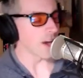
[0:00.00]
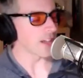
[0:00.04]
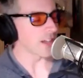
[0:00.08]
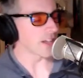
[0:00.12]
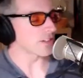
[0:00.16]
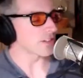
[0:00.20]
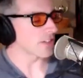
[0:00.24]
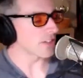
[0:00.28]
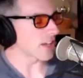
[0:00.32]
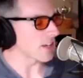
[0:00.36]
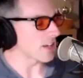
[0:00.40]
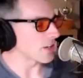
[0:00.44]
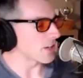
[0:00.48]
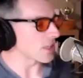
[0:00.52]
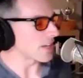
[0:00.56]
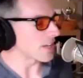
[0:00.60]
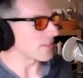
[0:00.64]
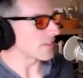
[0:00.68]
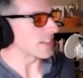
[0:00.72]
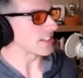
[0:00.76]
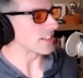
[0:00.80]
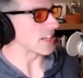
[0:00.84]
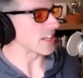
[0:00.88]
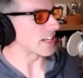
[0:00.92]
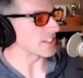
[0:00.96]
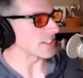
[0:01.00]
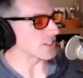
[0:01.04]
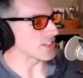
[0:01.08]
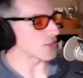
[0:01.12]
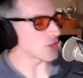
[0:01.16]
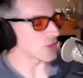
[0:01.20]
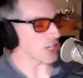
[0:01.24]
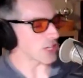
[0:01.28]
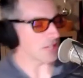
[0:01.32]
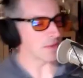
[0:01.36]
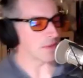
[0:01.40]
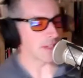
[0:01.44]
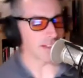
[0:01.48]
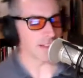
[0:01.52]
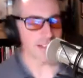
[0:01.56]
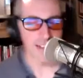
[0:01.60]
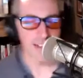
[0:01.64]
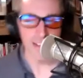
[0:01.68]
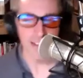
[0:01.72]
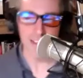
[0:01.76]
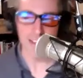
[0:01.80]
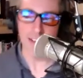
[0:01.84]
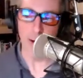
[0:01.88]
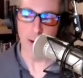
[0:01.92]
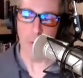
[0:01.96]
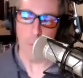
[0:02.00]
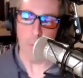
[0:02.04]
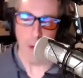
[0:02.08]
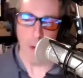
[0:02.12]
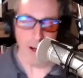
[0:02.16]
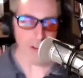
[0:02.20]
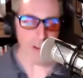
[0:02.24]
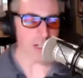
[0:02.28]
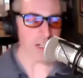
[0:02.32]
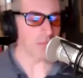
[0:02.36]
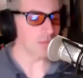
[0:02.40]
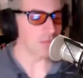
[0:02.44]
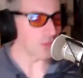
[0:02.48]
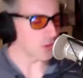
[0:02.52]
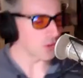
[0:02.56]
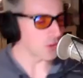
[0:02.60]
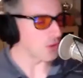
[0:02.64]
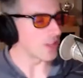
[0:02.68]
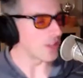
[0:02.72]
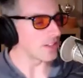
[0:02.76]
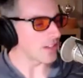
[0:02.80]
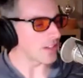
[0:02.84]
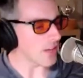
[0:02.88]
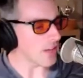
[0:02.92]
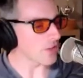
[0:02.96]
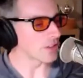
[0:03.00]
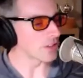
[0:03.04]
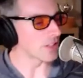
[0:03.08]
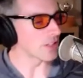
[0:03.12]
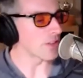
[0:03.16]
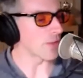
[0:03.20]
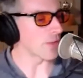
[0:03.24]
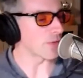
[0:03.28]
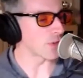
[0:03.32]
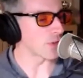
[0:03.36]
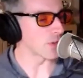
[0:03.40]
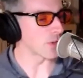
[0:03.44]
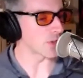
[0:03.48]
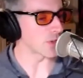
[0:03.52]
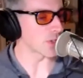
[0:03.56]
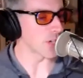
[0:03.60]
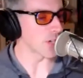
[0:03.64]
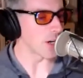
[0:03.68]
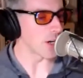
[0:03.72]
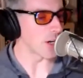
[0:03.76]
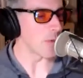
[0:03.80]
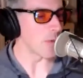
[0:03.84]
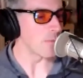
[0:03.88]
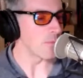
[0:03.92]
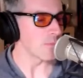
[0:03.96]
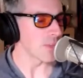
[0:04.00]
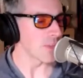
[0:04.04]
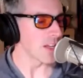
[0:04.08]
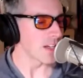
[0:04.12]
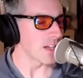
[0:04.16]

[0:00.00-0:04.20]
good day and good evening, ladies and gentlemen. Welcome to another Live the Fuel Show.